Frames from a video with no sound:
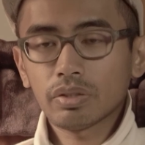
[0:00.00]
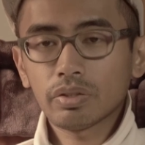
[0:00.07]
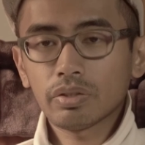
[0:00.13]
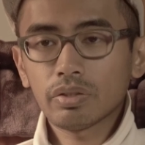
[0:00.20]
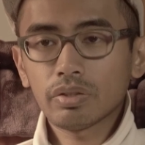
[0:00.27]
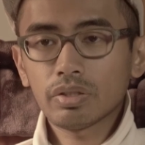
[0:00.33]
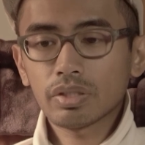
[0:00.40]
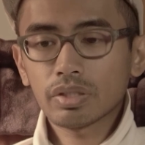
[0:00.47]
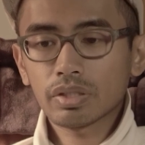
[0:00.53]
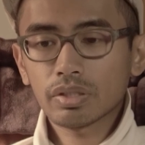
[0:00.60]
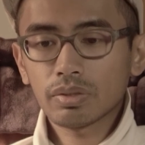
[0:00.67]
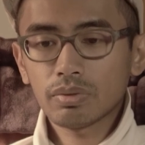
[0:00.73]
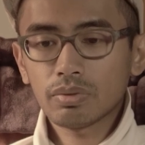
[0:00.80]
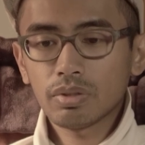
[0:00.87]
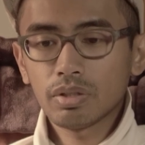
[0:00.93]
learn, is
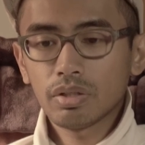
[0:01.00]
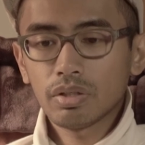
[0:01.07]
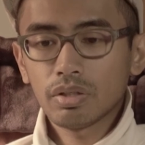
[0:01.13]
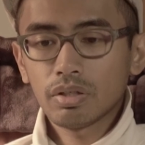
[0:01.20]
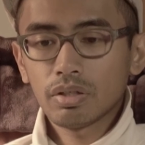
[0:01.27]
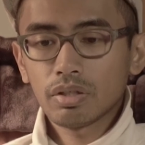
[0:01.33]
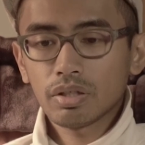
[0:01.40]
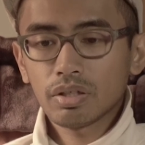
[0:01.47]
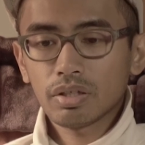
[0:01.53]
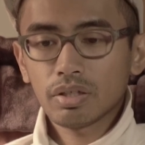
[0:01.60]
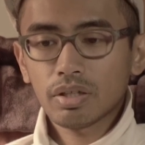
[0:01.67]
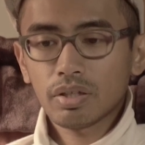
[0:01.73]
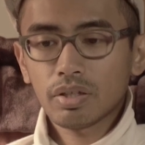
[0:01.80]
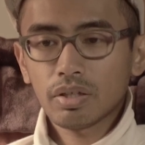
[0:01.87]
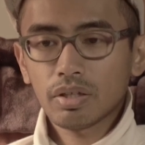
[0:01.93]
to
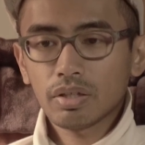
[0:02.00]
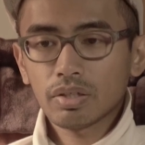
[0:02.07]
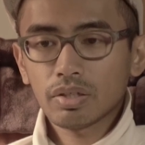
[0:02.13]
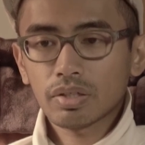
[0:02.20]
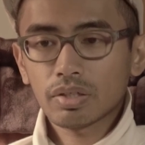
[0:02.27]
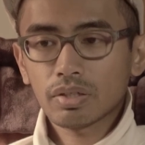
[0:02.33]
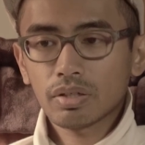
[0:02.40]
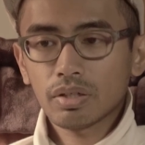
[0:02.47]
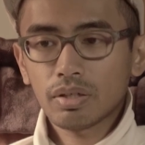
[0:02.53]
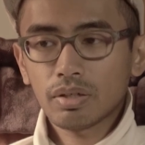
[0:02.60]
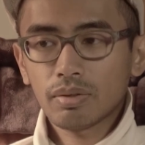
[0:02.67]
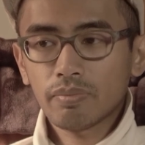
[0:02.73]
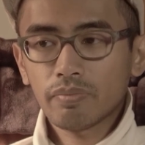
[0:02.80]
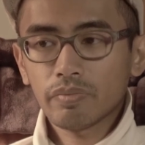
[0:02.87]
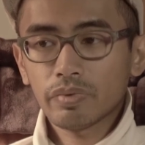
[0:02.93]
get things
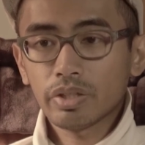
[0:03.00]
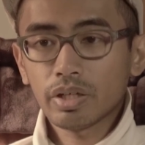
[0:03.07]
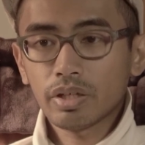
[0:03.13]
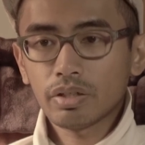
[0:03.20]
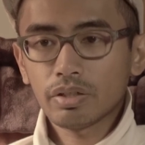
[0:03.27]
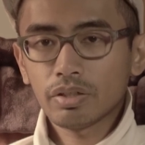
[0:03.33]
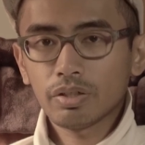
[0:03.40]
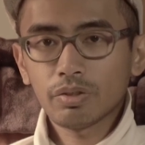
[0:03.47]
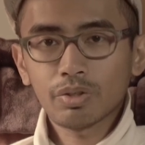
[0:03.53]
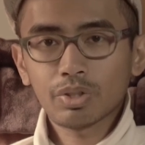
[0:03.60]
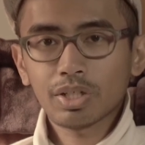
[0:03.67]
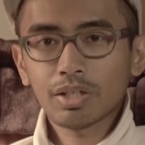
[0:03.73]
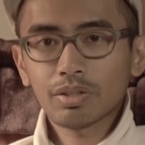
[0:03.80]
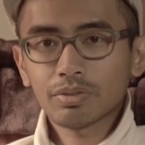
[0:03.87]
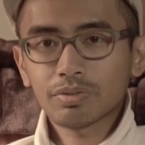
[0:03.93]
done
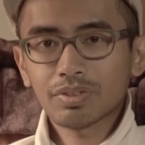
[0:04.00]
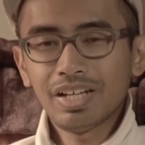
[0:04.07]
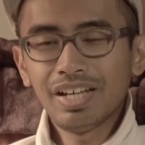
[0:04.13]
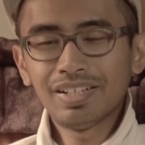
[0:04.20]
yourself.